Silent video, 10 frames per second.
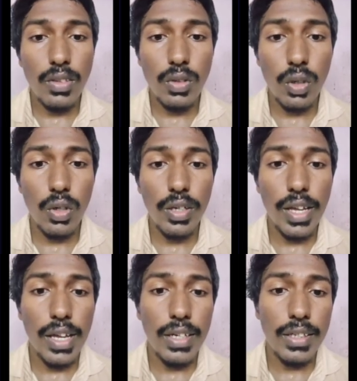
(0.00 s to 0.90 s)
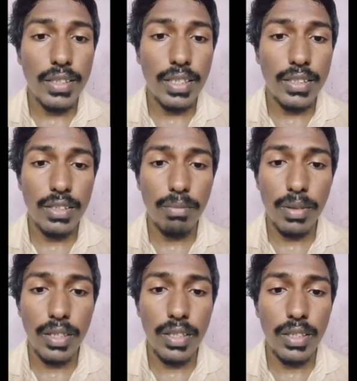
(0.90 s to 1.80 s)
So A intersection
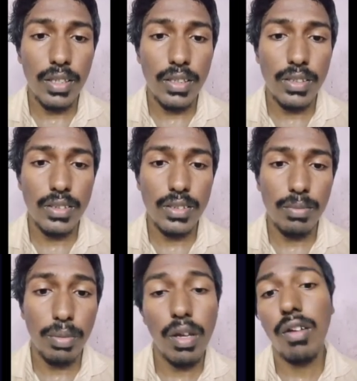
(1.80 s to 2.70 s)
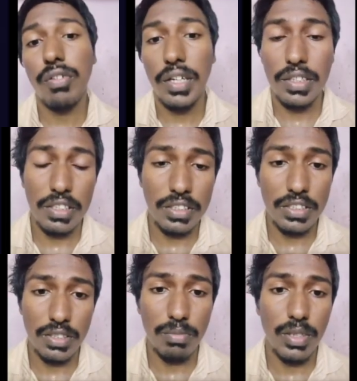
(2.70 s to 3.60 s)
B is P of A
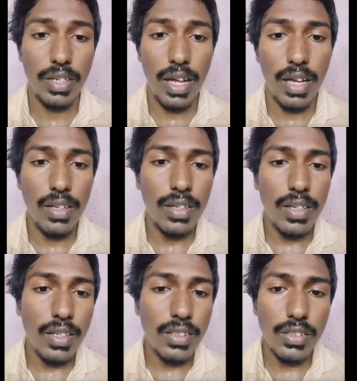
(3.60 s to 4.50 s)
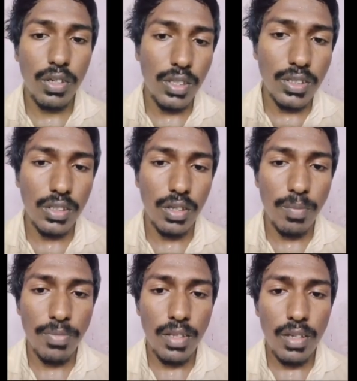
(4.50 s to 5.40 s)
intersection B. Yeah, is equal to 0.